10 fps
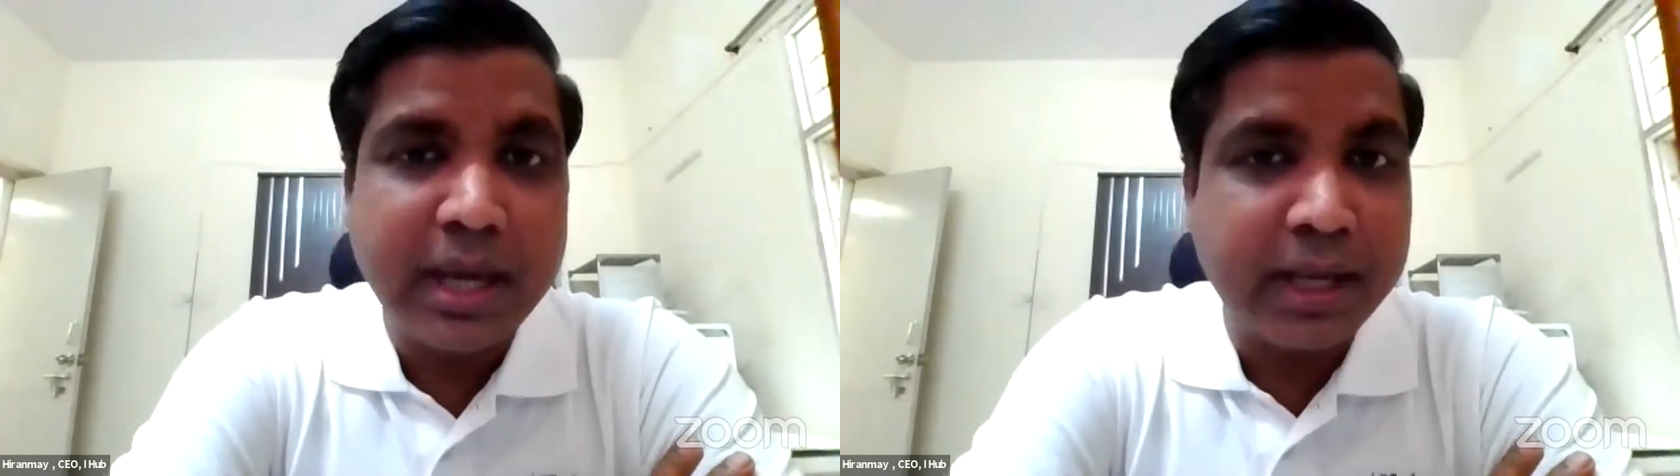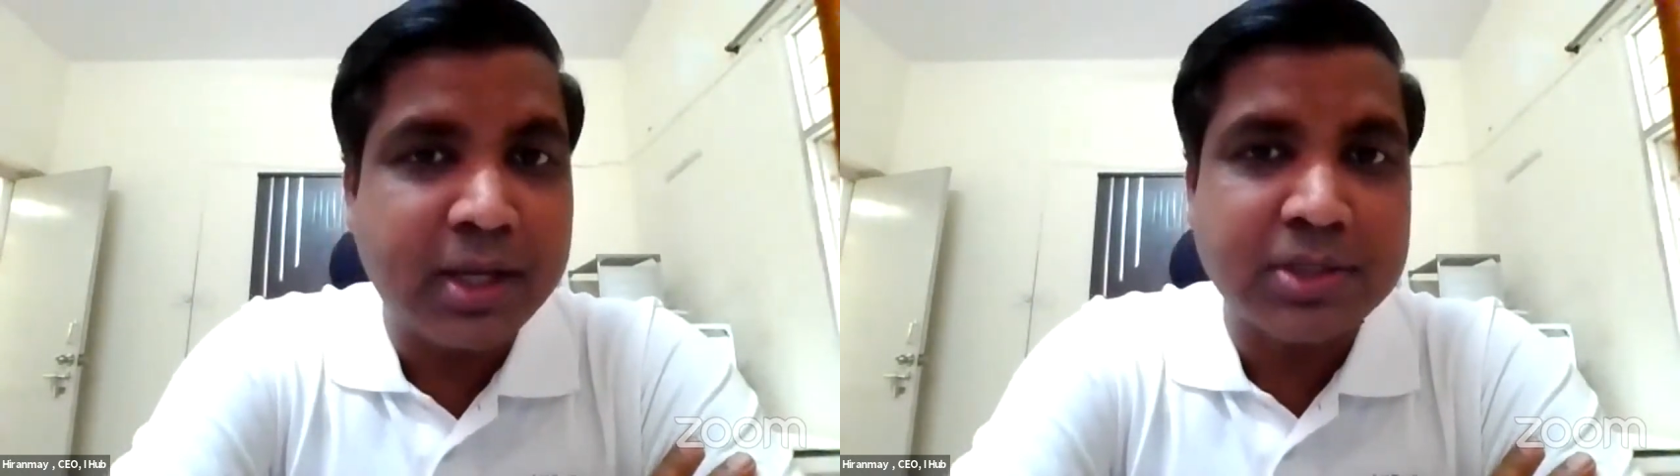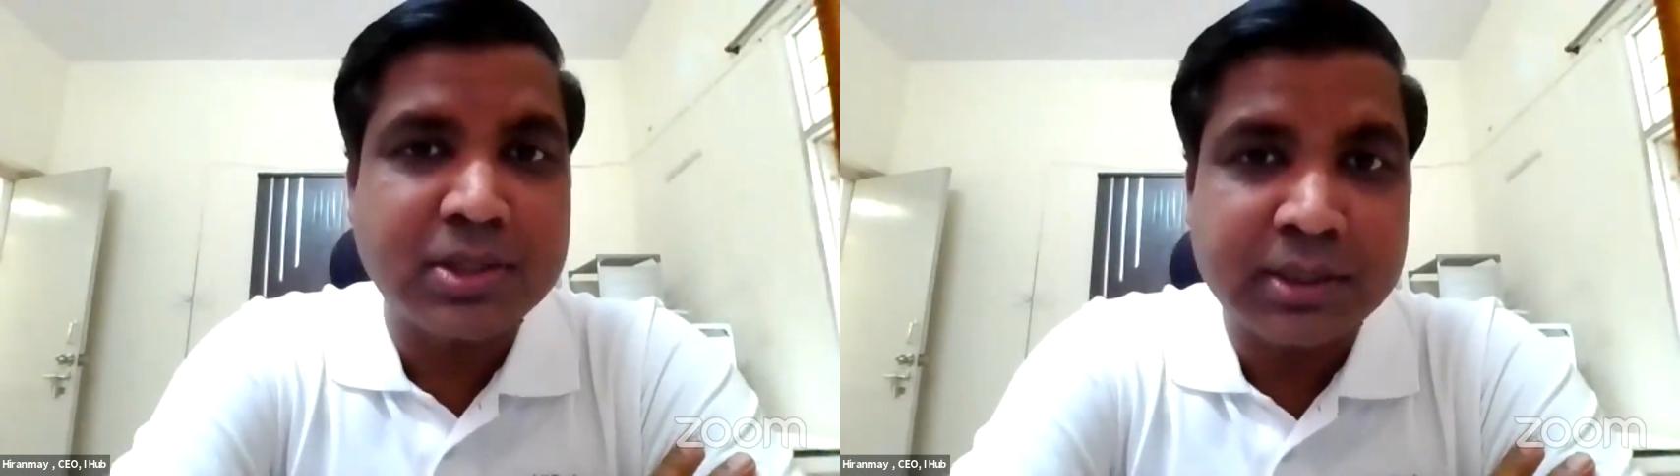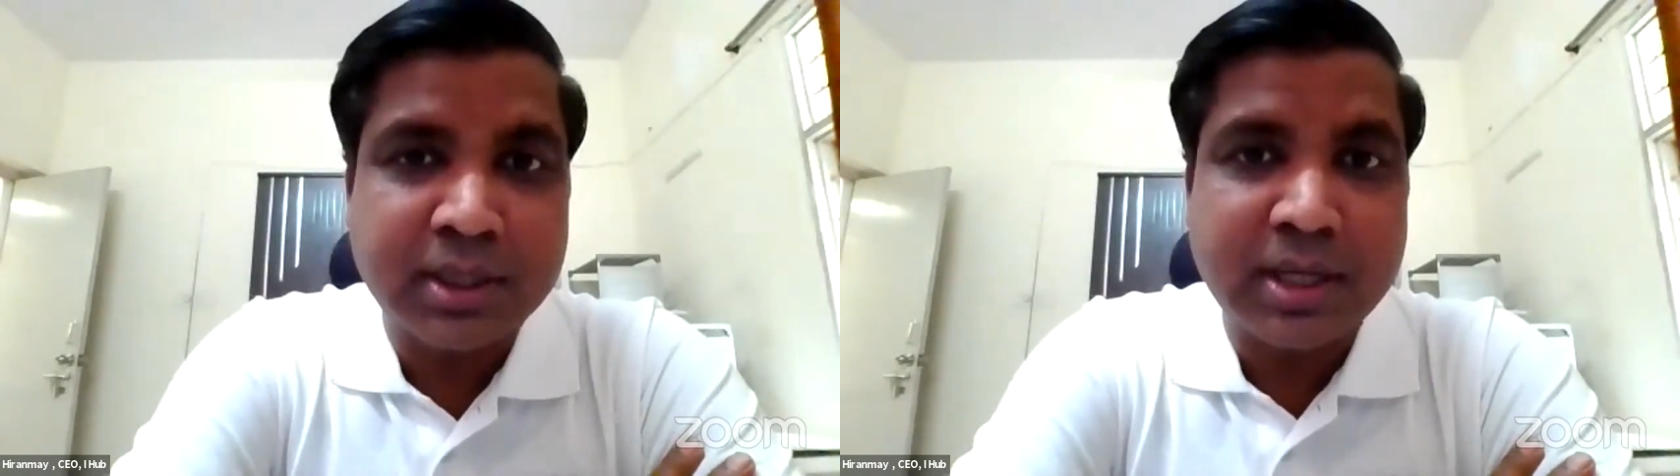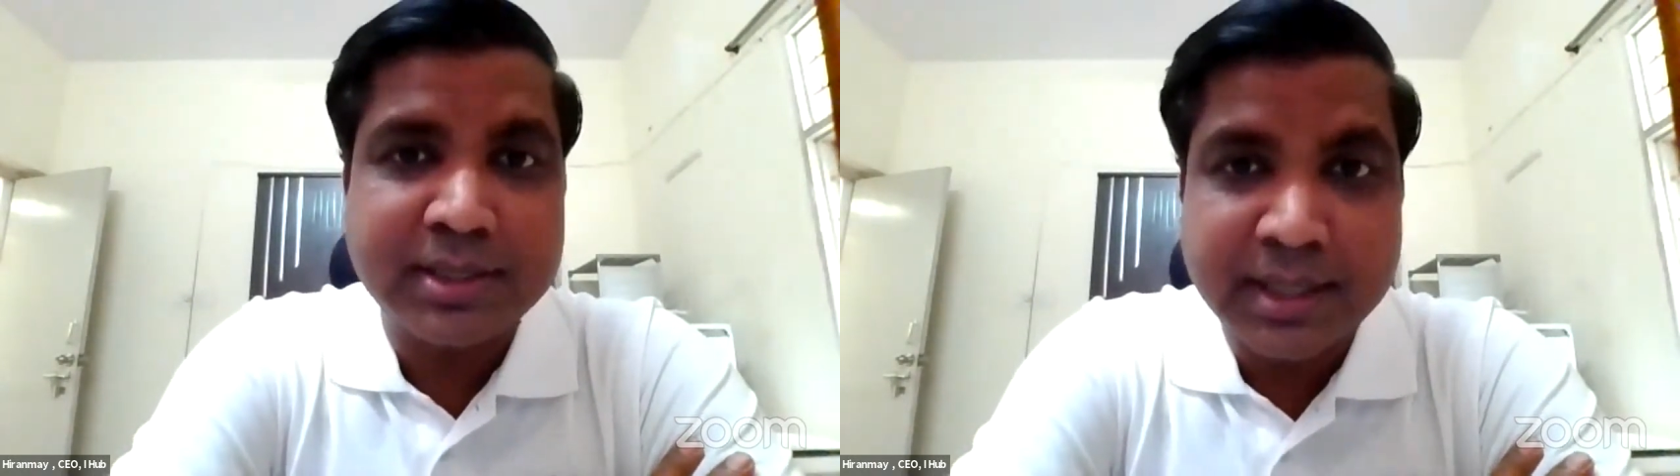across
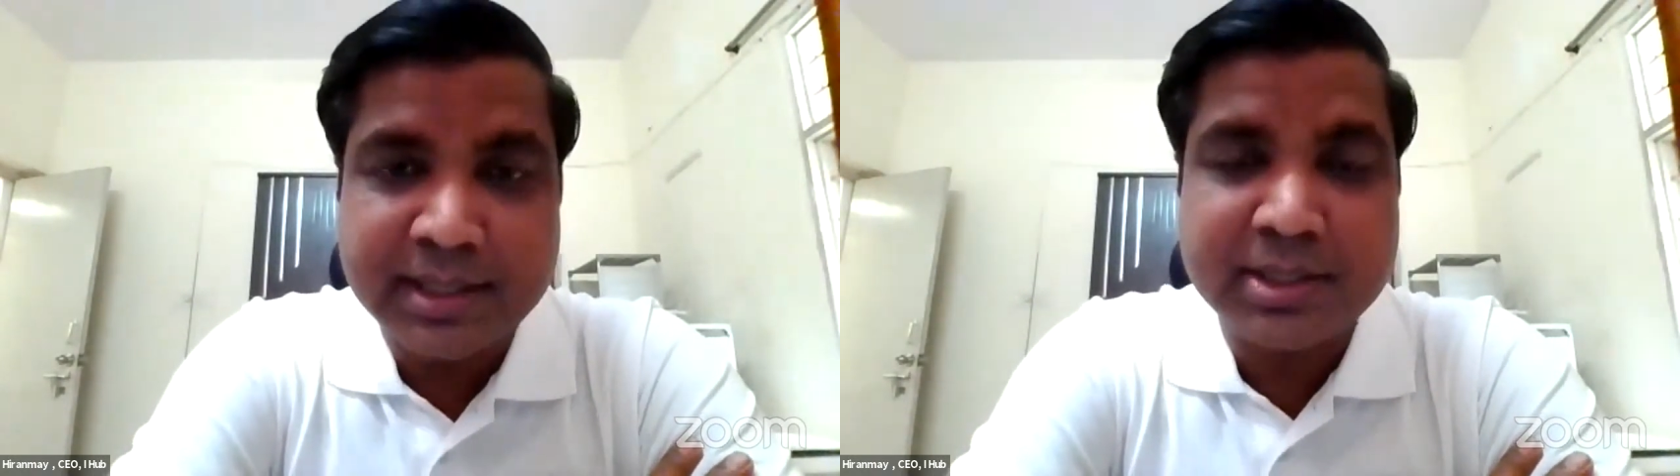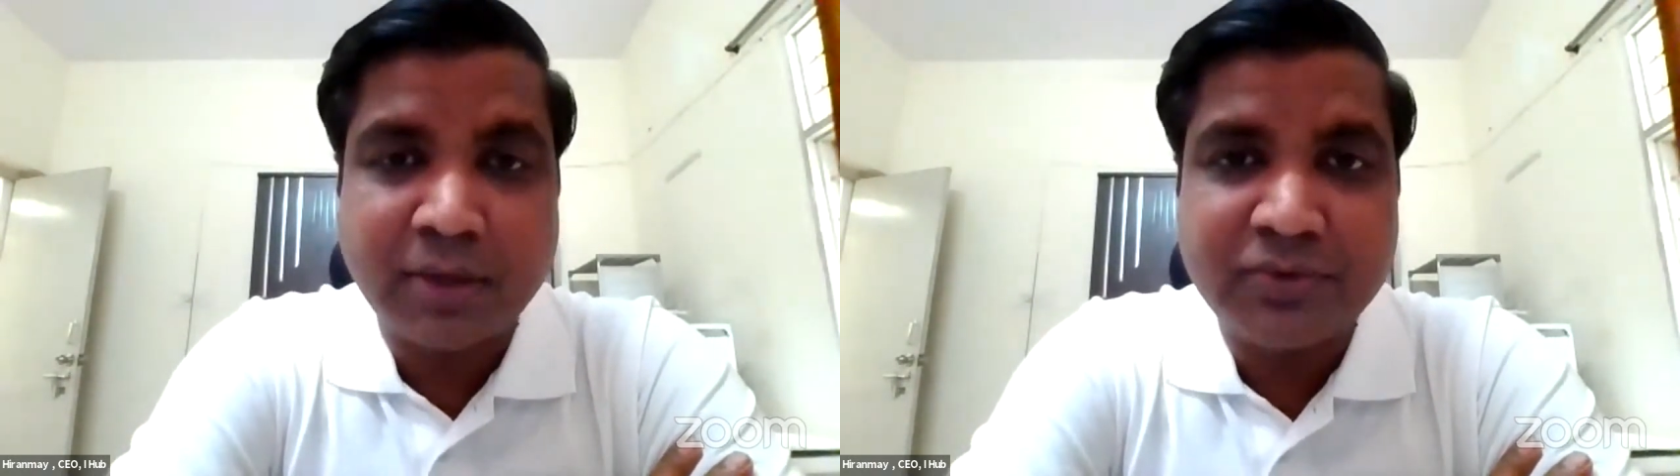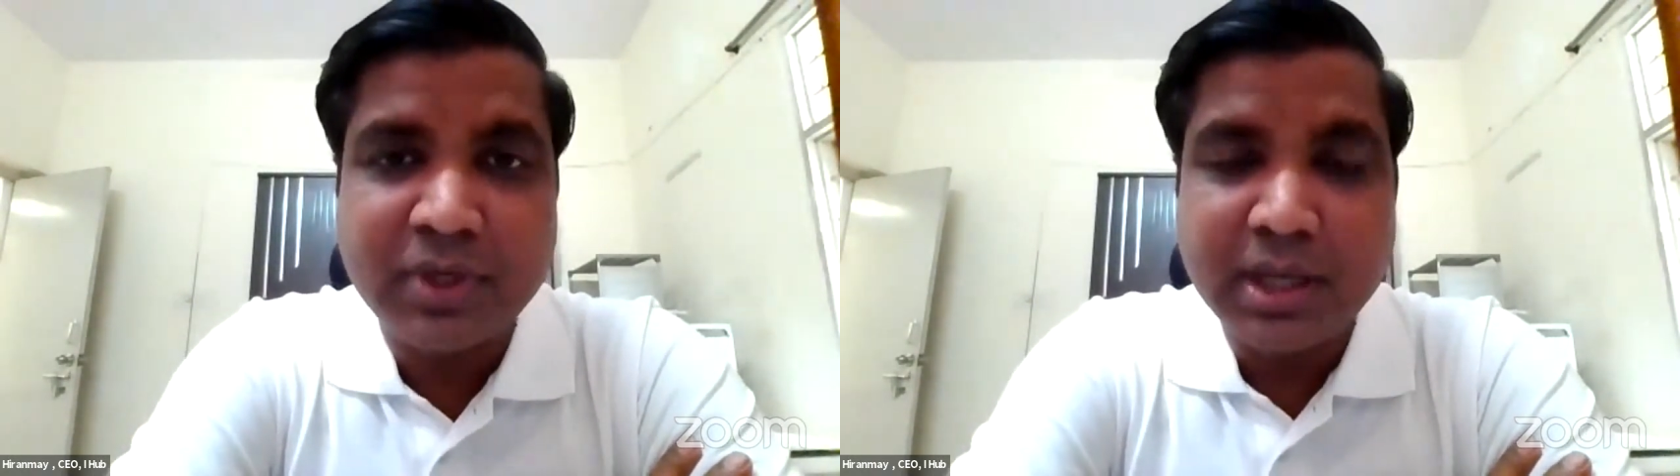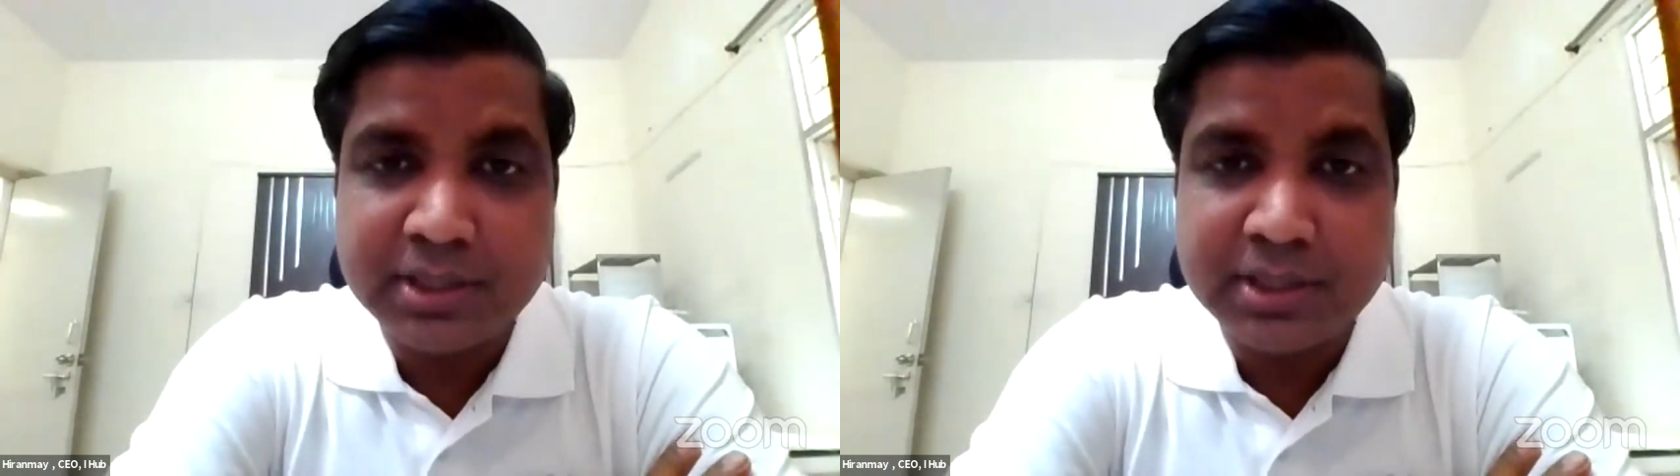other assets of